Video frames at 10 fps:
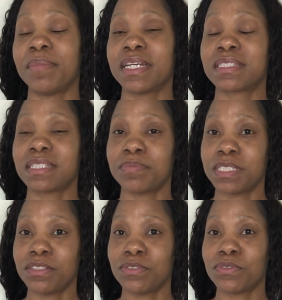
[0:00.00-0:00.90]

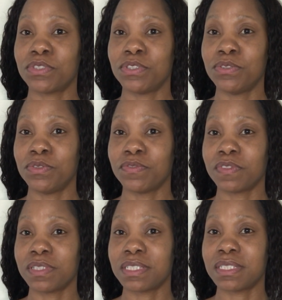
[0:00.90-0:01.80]
accepted to go to
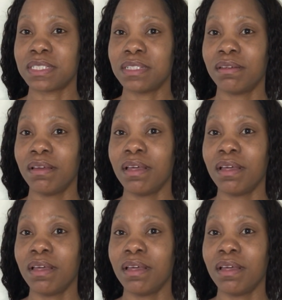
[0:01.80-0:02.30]
university.